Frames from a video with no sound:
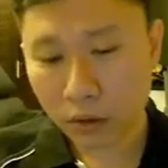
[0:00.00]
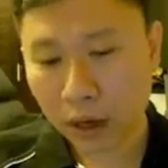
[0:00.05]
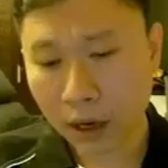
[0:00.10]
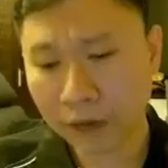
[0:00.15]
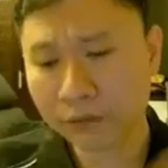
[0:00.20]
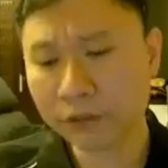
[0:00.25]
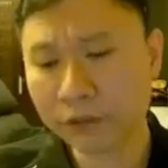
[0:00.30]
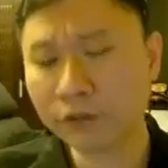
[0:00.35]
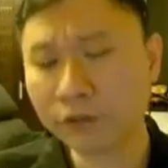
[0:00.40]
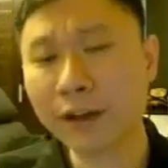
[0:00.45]

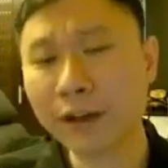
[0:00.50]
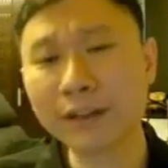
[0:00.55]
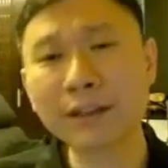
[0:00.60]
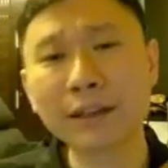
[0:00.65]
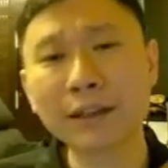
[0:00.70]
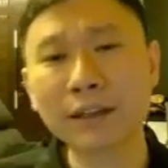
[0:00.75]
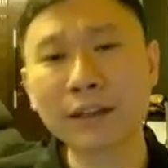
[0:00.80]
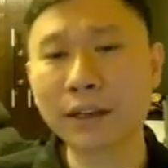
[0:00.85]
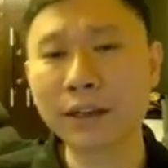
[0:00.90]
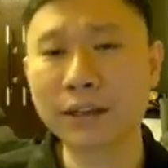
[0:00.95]
friend.
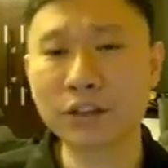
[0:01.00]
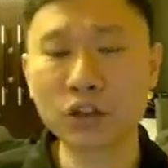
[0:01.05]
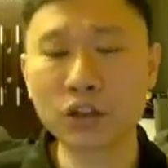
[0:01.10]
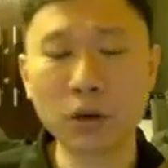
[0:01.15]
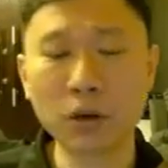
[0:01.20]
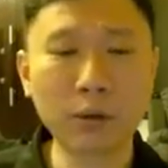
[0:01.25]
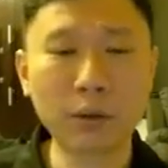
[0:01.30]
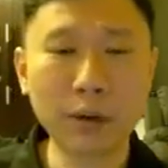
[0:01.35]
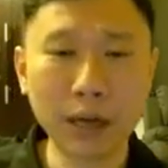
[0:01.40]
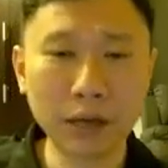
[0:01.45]
He's
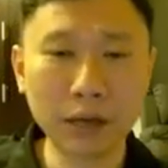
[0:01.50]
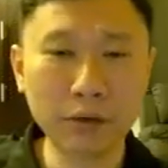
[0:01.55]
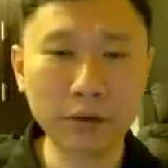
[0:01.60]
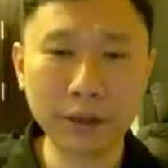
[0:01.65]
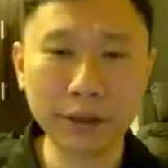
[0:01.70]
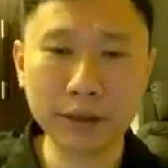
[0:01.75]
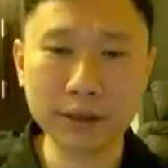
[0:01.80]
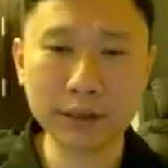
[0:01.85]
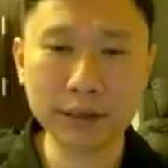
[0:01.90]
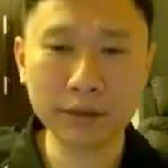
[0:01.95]
top 100
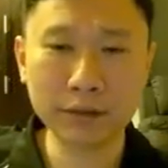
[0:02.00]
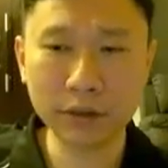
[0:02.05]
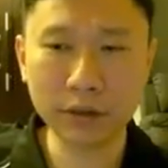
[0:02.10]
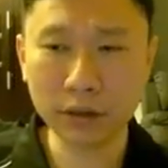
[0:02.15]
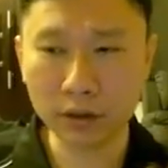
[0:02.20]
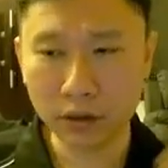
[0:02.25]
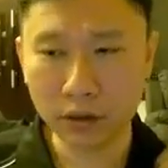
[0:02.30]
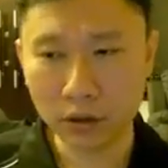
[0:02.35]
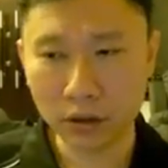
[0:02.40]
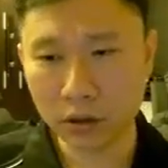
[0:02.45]
in the server.
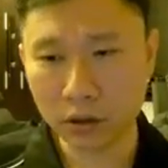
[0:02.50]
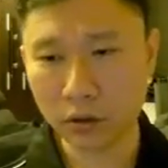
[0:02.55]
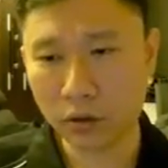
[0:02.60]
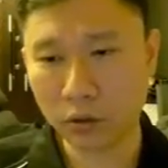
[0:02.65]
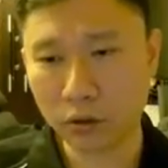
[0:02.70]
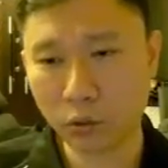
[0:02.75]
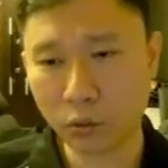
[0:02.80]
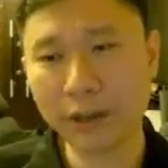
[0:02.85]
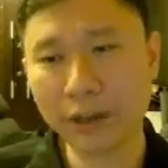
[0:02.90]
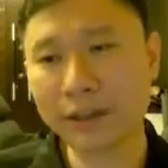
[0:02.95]

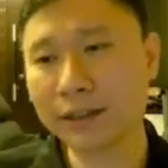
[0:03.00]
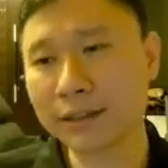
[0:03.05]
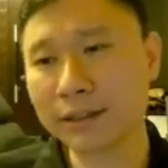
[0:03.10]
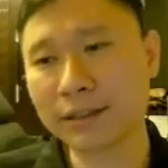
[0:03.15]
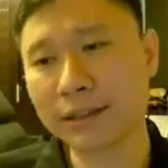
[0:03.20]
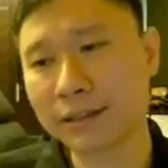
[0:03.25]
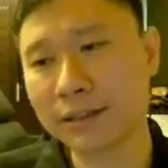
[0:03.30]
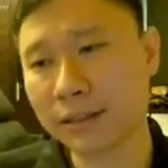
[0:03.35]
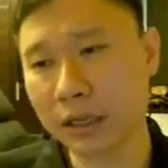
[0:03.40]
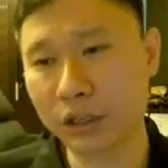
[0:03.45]
What he does
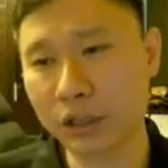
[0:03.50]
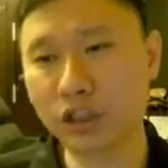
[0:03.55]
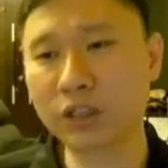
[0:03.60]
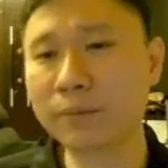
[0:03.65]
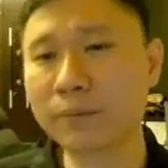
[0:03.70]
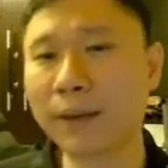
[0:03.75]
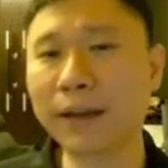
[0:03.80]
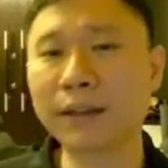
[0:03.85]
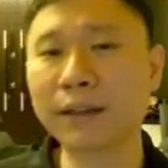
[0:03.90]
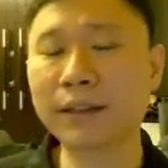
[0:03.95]
is he
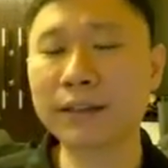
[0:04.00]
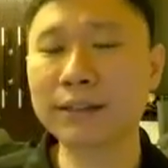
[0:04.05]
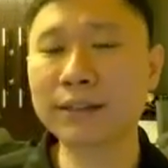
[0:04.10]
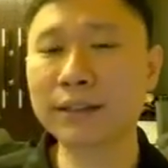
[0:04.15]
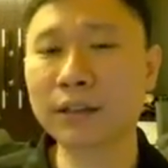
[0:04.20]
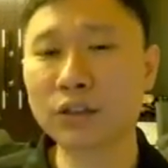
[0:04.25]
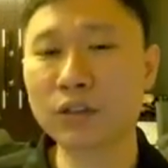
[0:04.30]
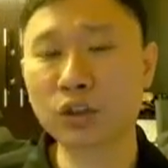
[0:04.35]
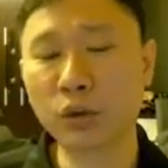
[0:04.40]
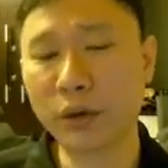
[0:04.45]
just buys this,
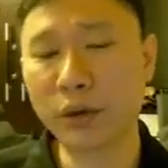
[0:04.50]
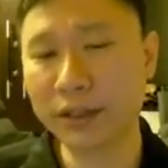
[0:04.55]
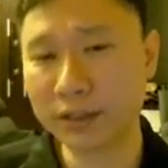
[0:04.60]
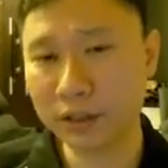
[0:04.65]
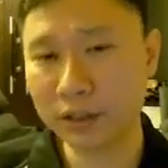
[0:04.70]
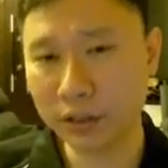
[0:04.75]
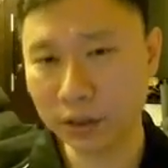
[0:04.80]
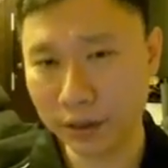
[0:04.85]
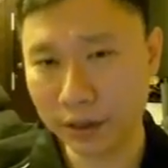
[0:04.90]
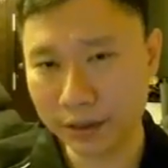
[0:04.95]
so
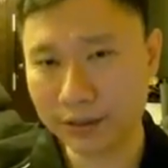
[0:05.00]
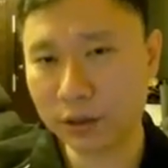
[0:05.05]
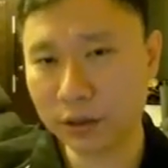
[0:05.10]
it's still